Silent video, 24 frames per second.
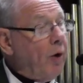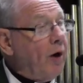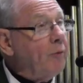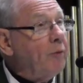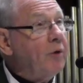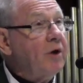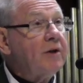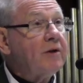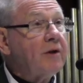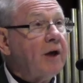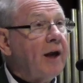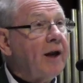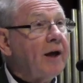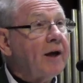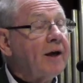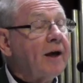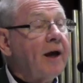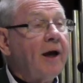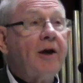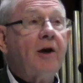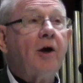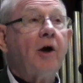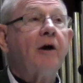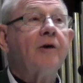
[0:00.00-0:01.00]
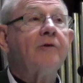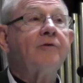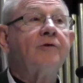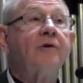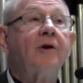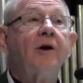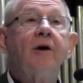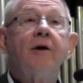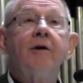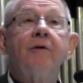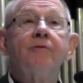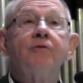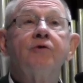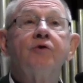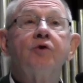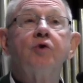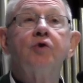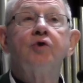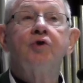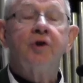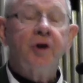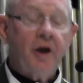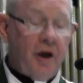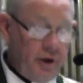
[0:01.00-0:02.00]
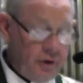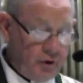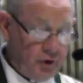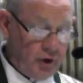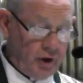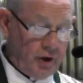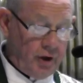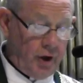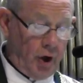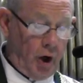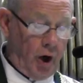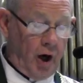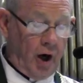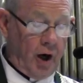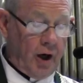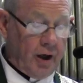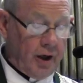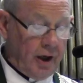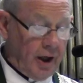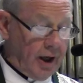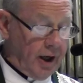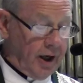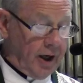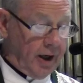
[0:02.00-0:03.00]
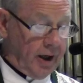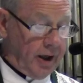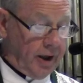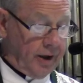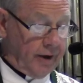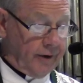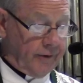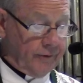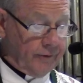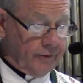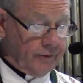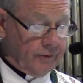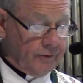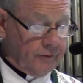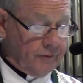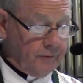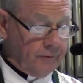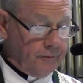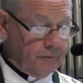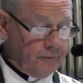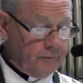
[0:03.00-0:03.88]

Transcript: when we dedicate ourselves to changing our lives.